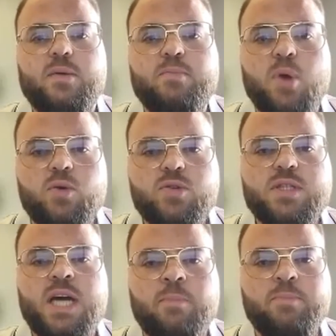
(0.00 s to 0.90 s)

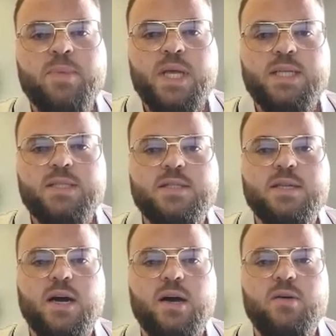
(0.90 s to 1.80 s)
most companies
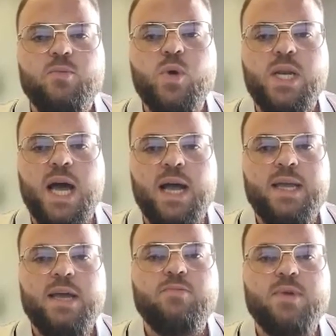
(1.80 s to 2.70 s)
would not
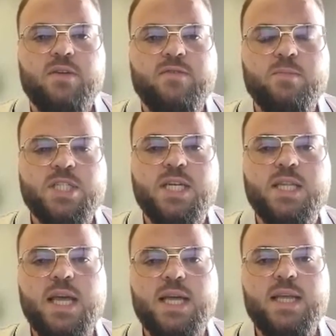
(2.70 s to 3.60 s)
get rid of a
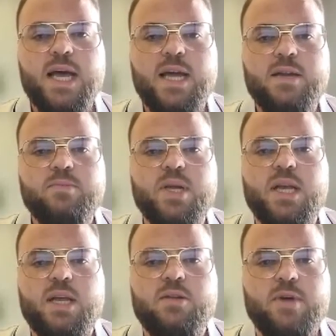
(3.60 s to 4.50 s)
machine like that, but
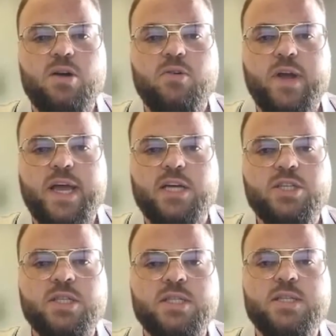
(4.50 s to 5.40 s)
in rare
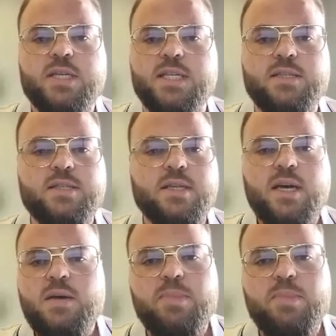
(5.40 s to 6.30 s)
occasions, it's
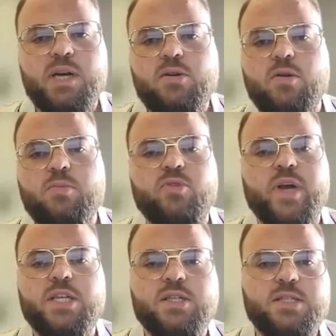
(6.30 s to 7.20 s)
bigger
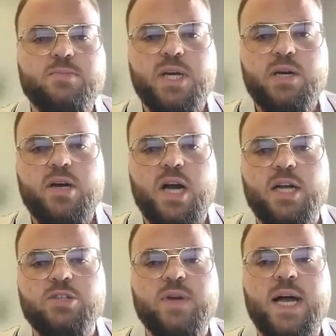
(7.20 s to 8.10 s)
corporations, bigger
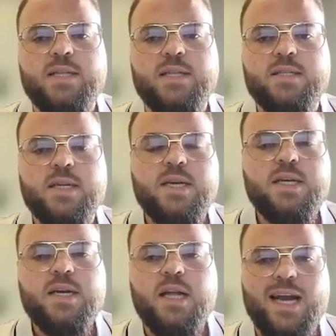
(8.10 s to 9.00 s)
contracts.
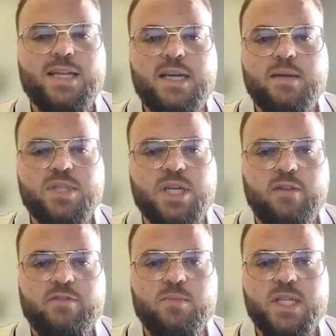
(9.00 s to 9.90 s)
A lot of times
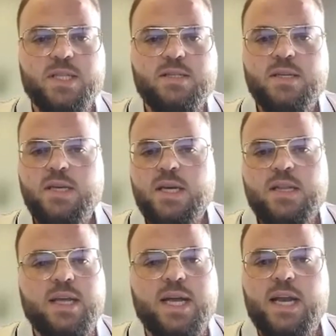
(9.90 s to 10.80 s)
governments,
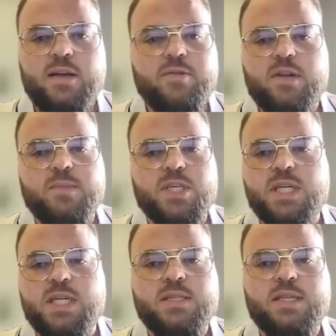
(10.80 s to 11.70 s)
they're getting rid of
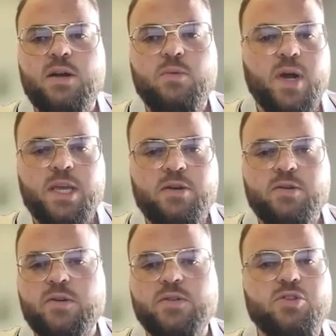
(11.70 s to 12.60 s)
machines that are 1 year
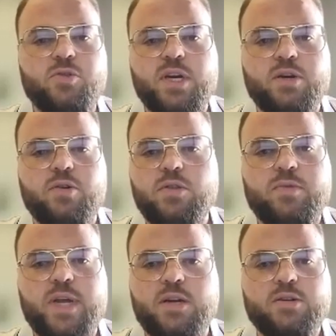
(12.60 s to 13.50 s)
old, 2 year old,
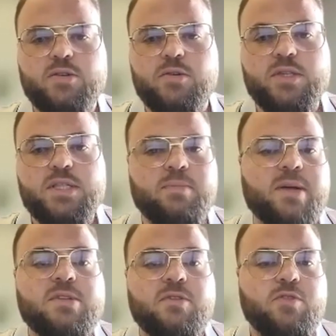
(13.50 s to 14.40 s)
3 years old,
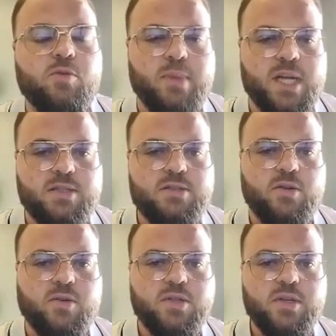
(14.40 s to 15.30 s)
sometimes a few months
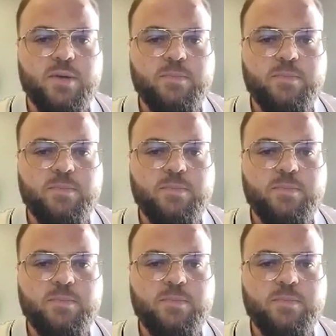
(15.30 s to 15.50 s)
old.